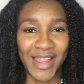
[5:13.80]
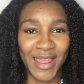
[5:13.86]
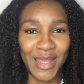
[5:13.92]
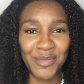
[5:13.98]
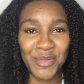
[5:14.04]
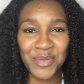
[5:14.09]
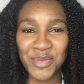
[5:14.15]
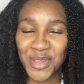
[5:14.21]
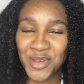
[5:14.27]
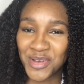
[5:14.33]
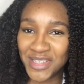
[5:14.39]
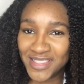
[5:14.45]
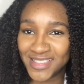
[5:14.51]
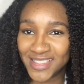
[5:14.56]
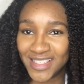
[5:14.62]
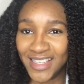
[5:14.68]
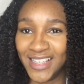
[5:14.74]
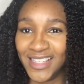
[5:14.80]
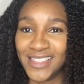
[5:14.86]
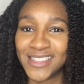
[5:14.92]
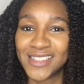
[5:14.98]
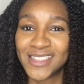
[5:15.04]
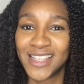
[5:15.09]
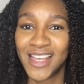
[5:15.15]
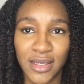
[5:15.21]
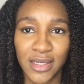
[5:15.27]
let me be honest
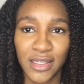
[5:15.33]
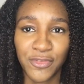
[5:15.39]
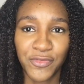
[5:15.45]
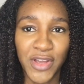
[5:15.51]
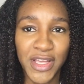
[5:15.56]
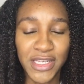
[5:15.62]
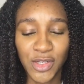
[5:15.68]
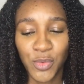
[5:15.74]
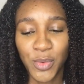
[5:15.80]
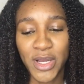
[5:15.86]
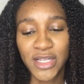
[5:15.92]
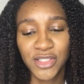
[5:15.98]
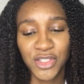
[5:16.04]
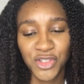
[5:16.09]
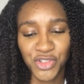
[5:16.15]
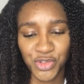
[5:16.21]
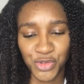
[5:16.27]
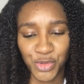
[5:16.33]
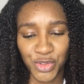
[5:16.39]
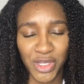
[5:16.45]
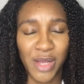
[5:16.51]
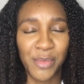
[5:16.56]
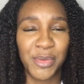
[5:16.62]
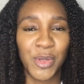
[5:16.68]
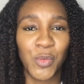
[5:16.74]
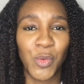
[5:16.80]
guys, I did find it quite unusual that I'll
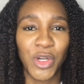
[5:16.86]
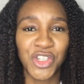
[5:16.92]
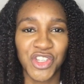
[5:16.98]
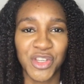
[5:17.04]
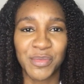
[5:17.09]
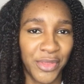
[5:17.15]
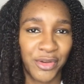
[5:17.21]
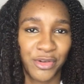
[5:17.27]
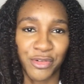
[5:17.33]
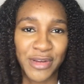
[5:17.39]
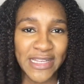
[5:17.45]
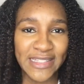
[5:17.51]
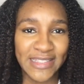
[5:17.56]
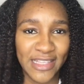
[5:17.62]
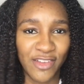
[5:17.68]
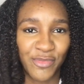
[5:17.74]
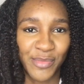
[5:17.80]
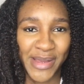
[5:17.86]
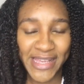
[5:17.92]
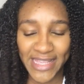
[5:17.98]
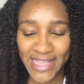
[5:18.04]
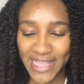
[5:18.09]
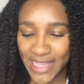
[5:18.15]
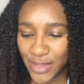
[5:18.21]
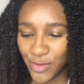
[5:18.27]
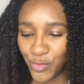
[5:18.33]
be washing the grease out of my
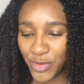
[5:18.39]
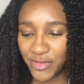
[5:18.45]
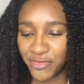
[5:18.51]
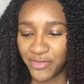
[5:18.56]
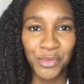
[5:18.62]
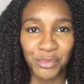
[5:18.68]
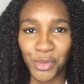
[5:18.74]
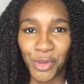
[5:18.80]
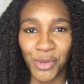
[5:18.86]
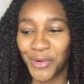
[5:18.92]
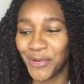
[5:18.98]
hair with more